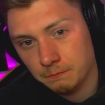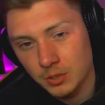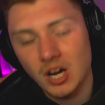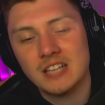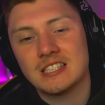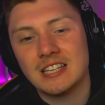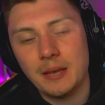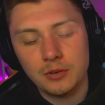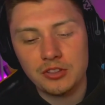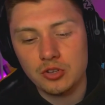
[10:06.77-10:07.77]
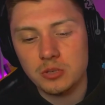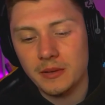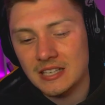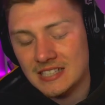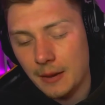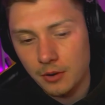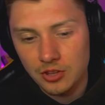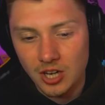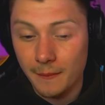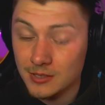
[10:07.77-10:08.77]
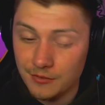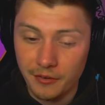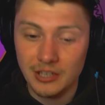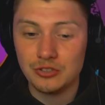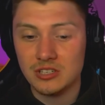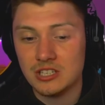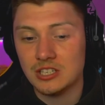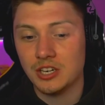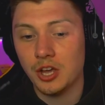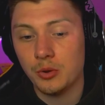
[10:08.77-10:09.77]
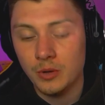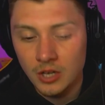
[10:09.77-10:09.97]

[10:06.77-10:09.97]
But guys, let me know your thoughts opinions down below in the comments. We're very interested to know.